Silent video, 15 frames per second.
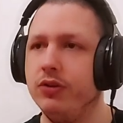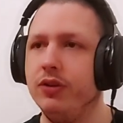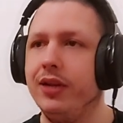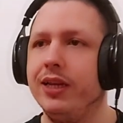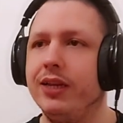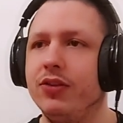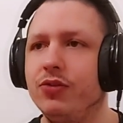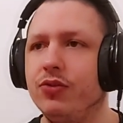the
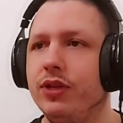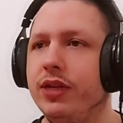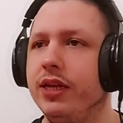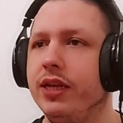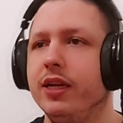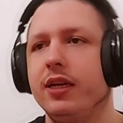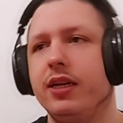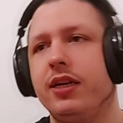link to
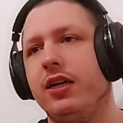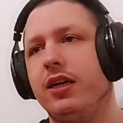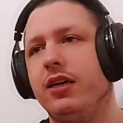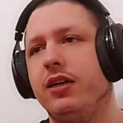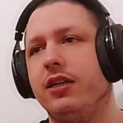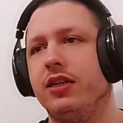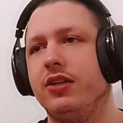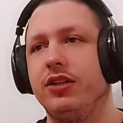the
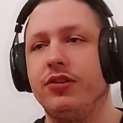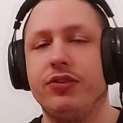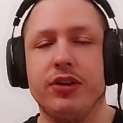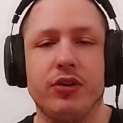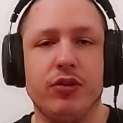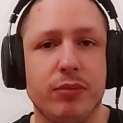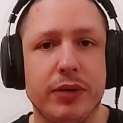Cat Chase channel,